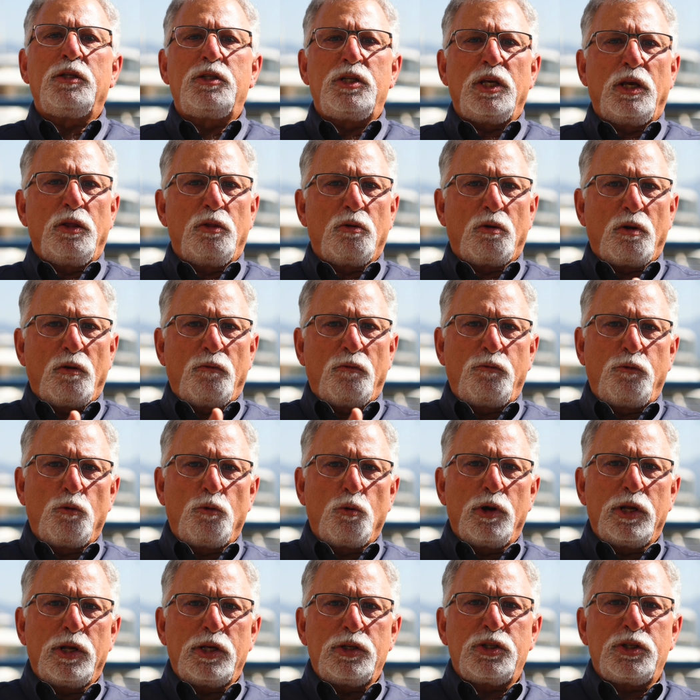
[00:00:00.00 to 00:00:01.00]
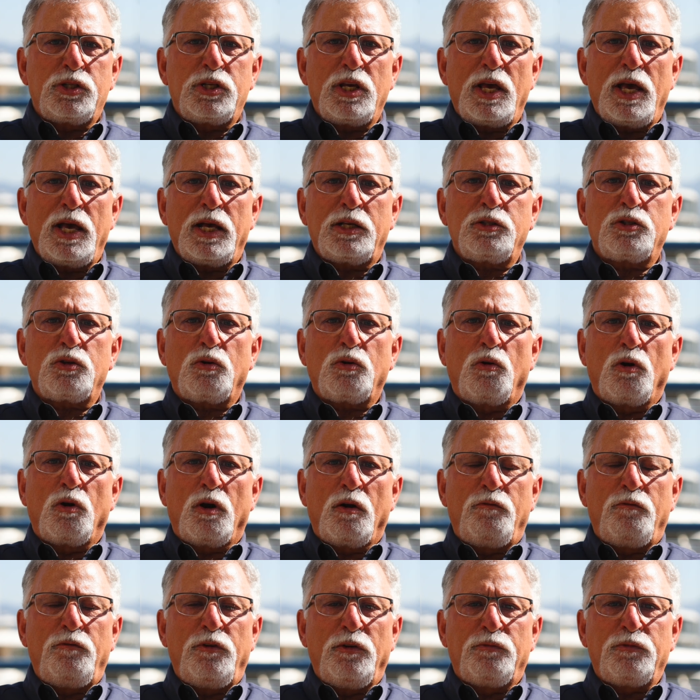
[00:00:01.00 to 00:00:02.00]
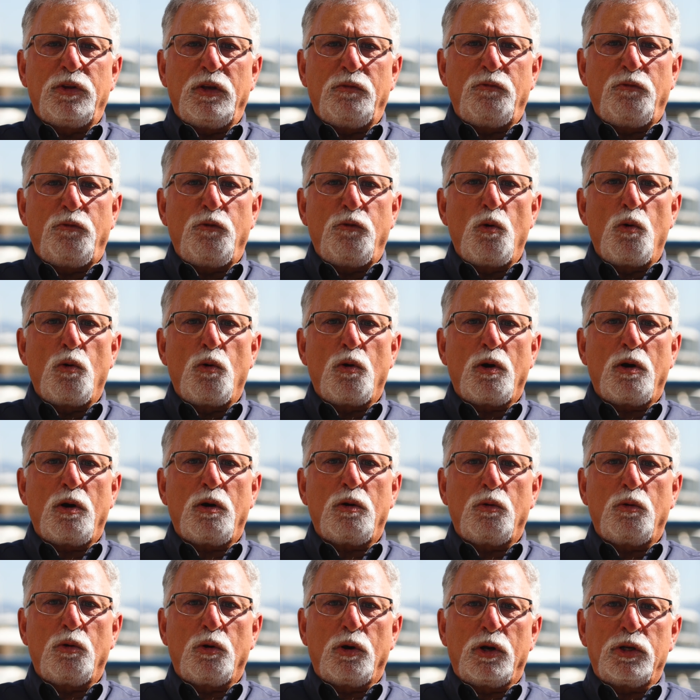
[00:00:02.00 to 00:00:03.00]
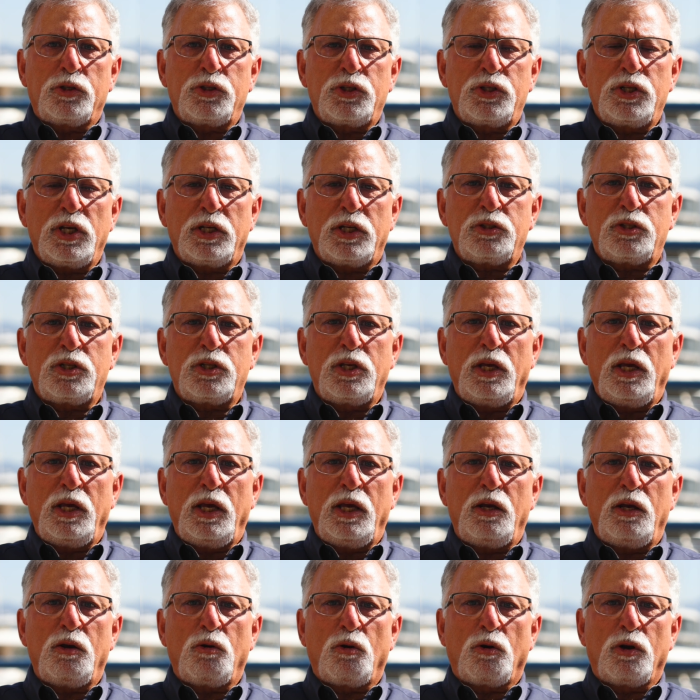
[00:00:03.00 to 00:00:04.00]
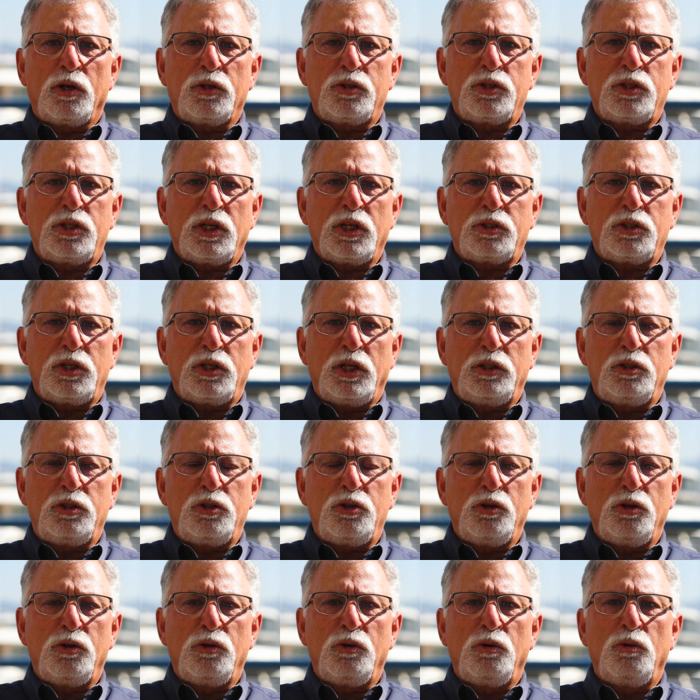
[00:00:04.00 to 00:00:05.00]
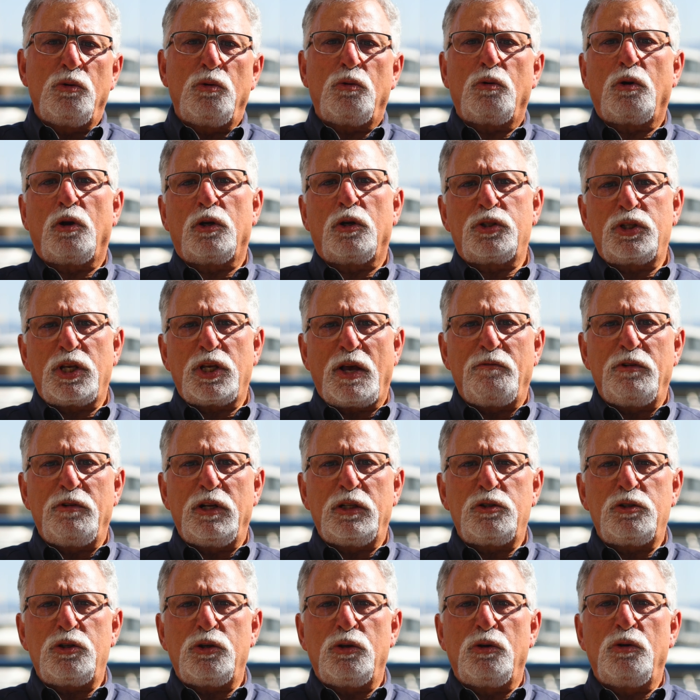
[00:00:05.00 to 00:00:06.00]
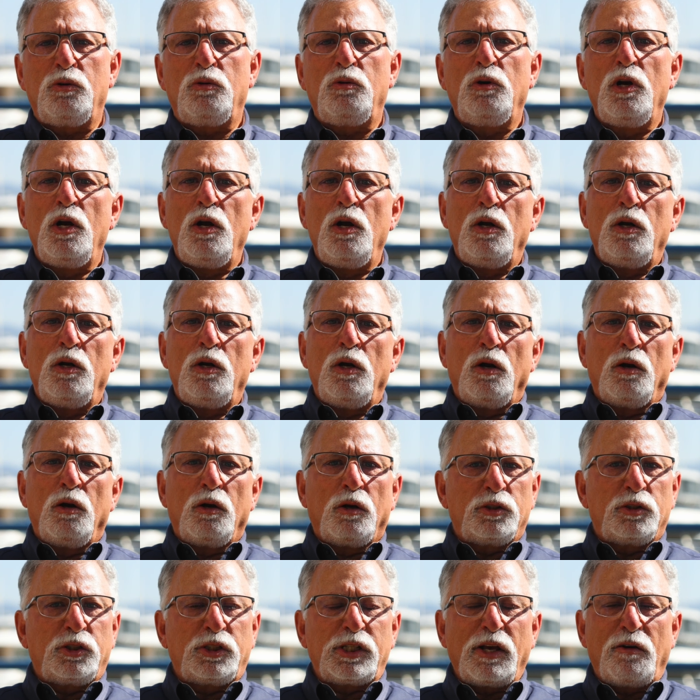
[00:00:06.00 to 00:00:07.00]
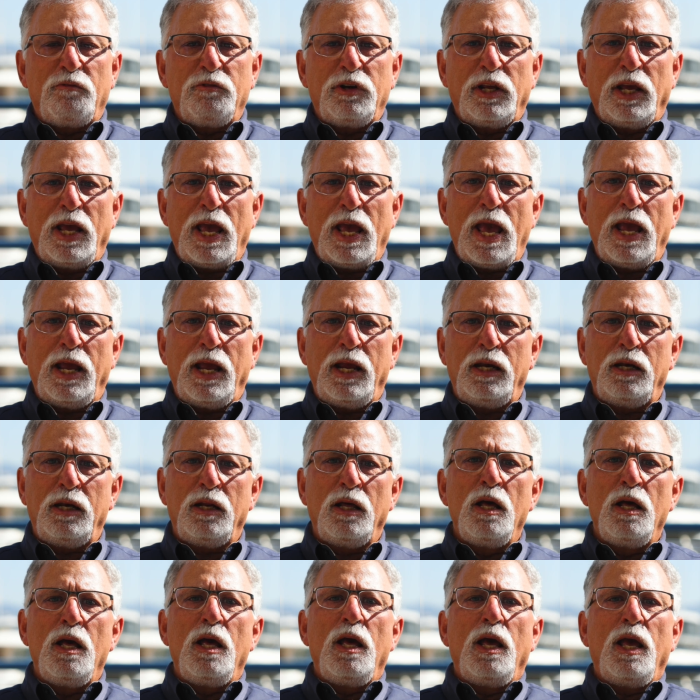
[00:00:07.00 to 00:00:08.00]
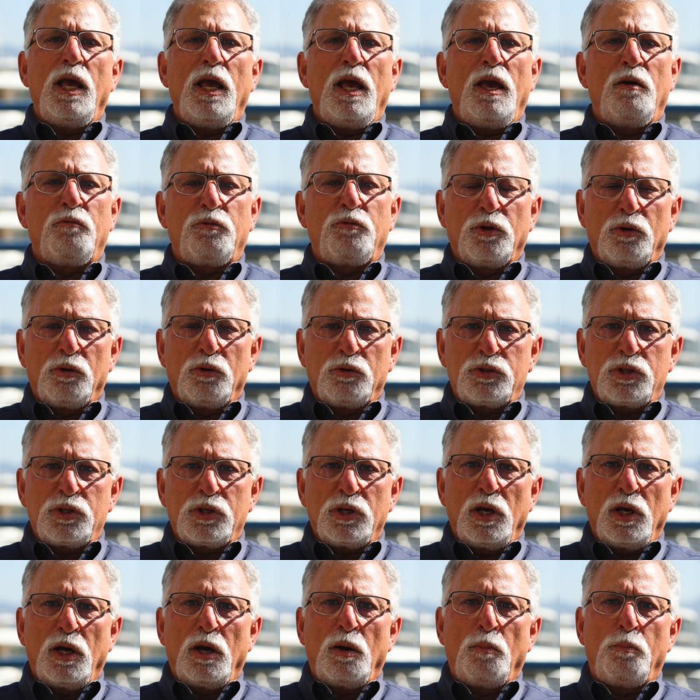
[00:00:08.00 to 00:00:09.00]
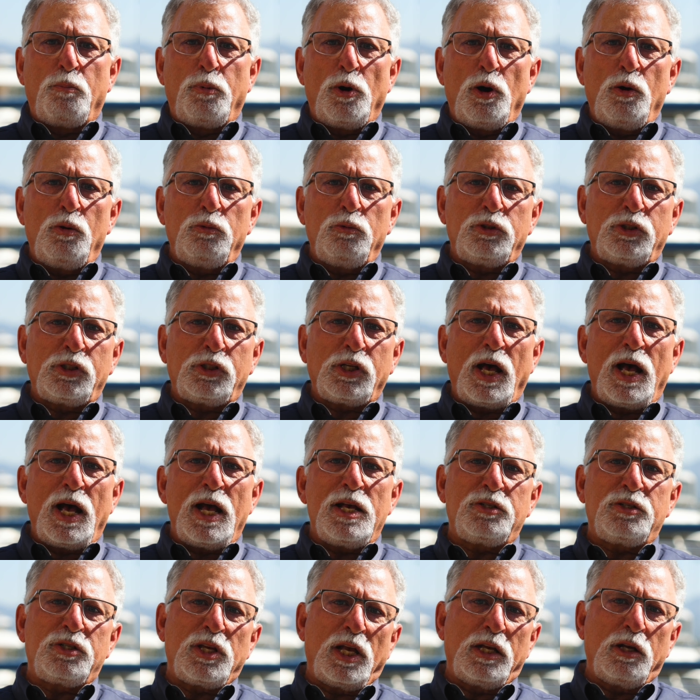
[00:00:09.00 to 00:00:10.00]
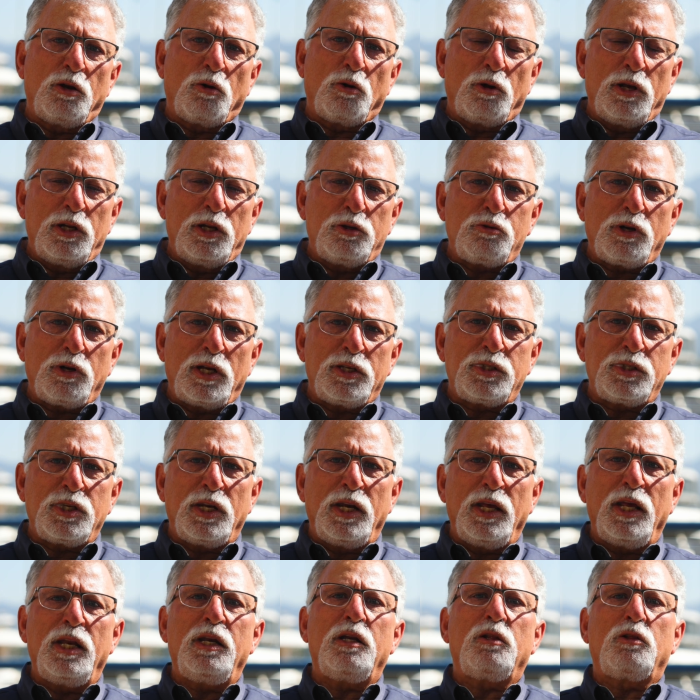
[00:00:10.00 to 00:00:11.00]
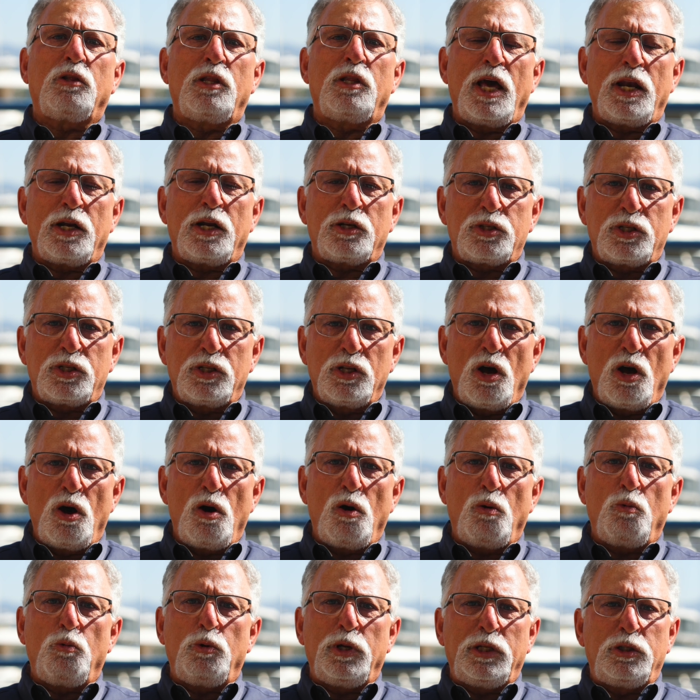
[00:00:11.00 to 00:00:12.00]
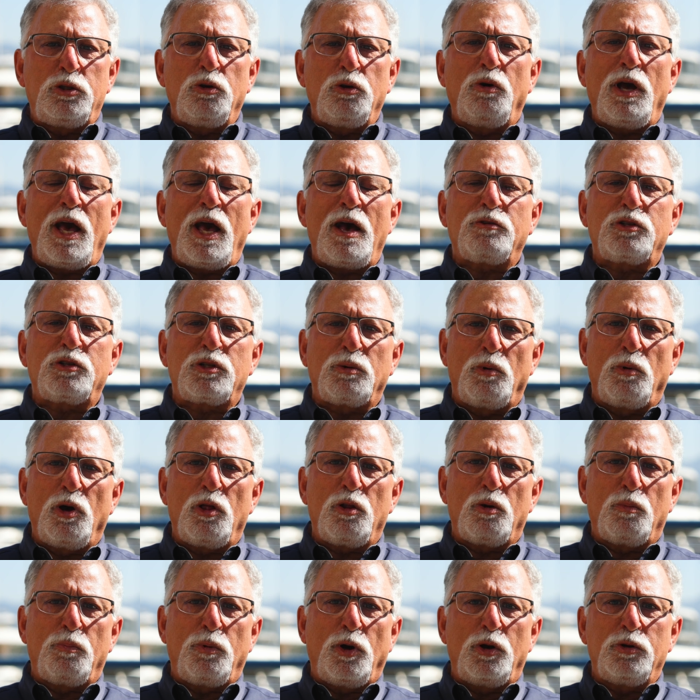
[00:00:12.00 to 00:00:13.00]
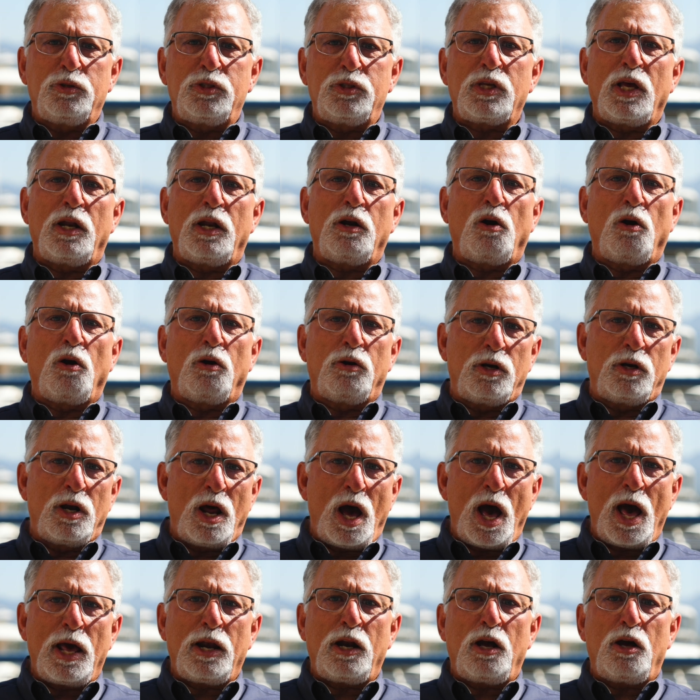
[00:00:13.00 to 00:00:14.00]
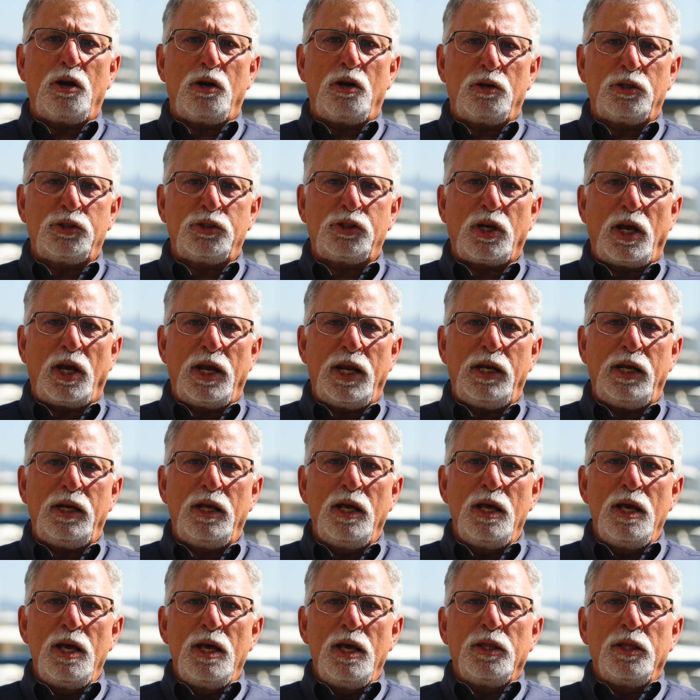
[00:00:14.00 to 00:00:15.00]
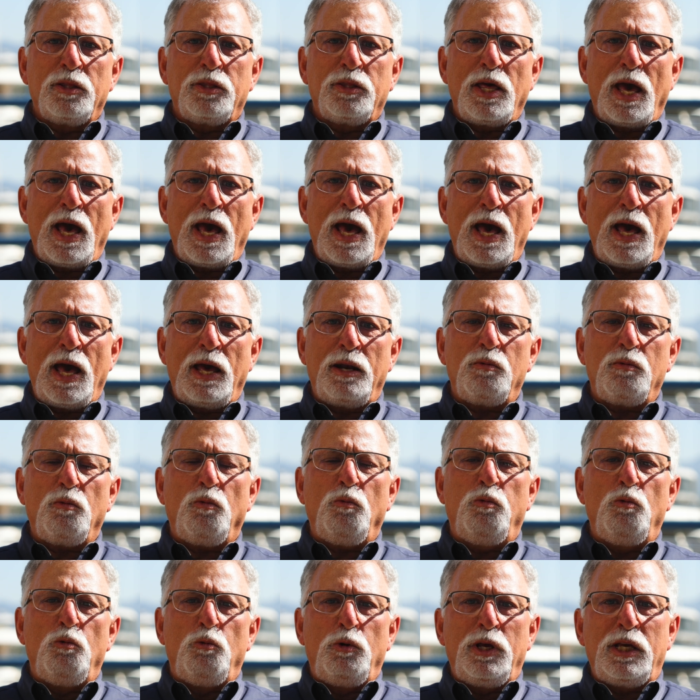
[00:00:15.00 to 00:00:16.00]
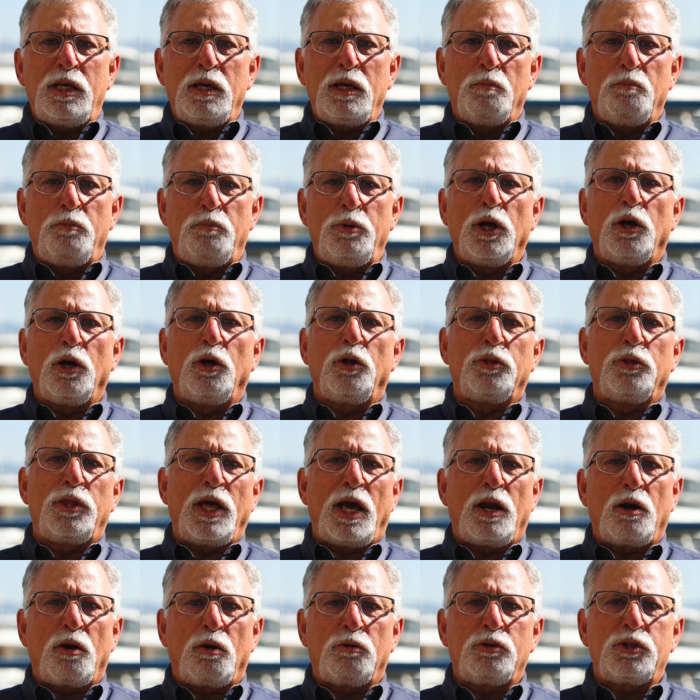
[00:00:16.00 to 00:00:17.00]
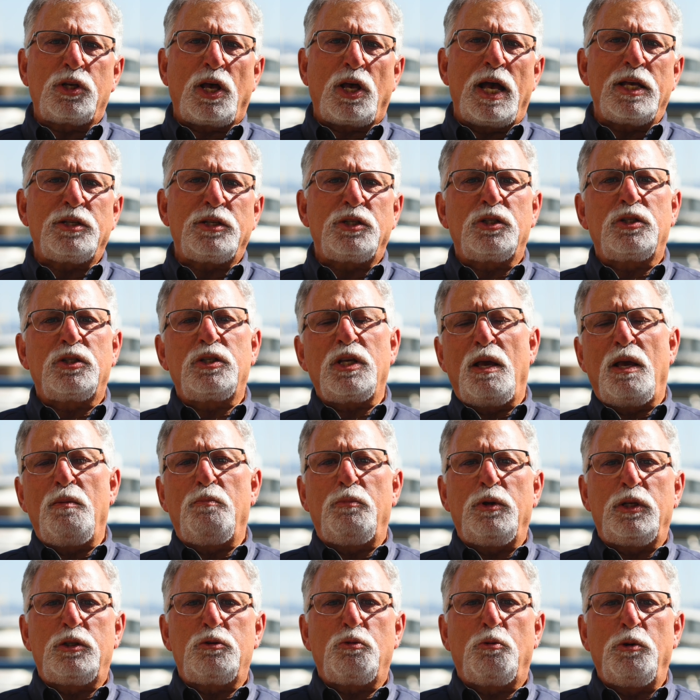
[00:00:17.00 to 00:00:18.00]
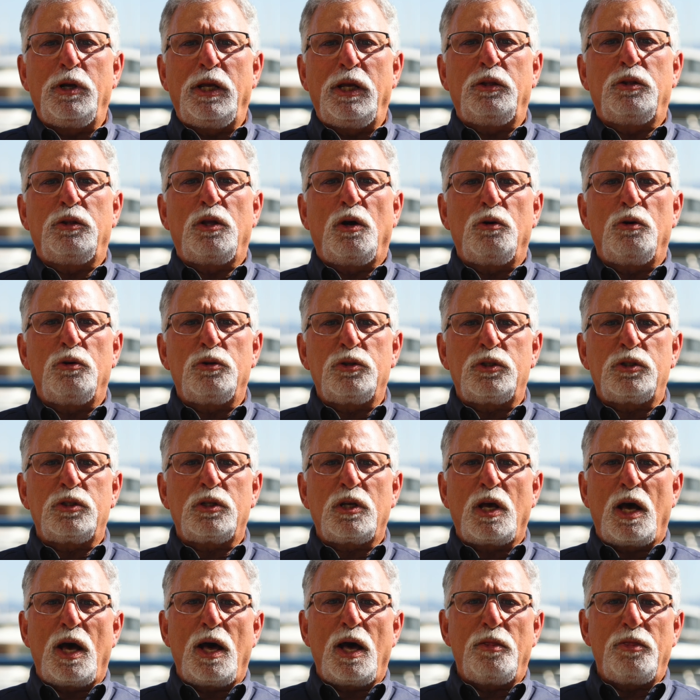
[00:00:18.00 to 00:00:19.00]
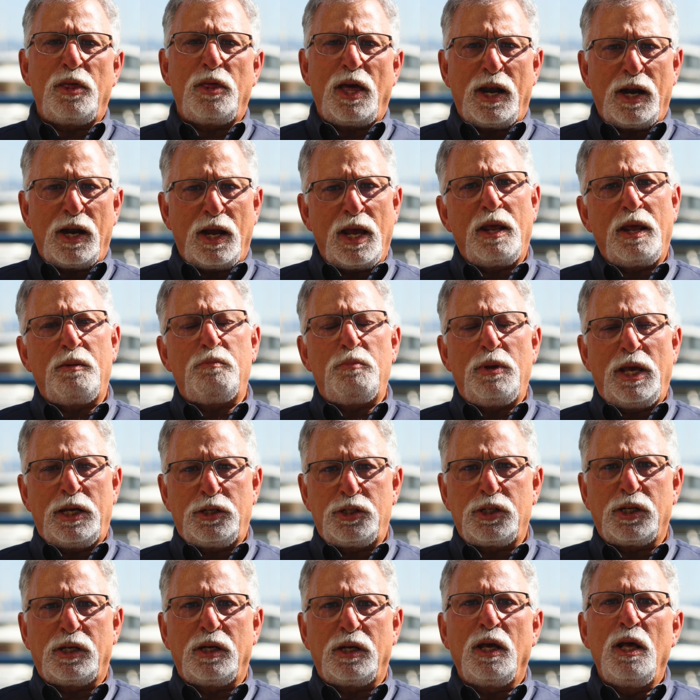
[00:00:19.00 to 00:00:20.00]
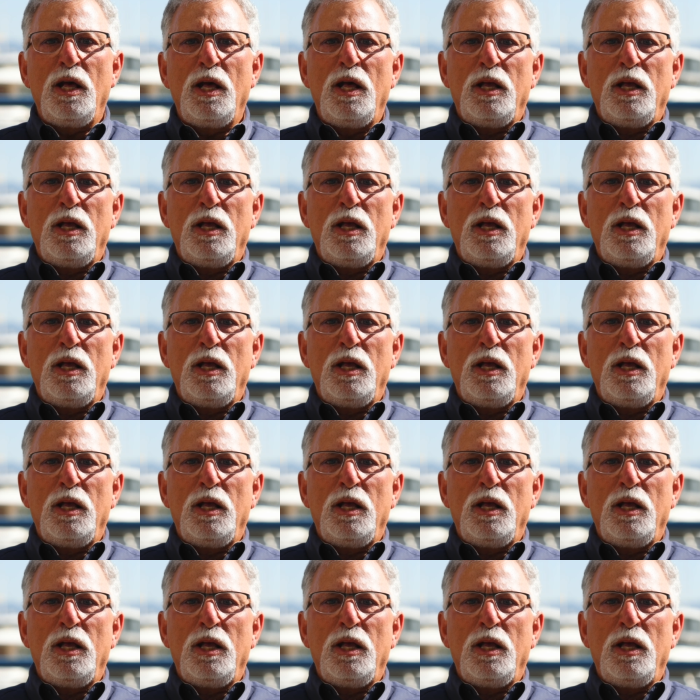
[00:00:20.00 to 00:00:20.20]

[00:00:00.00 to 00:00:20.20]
It's either a 46 or a 54 or a 60 or a 62 or a 72 or 78. If there's a boat size that you're interested in, let us know. We do have some other boats that are not on our site that we can build that are sizes in between those that I had mentioned.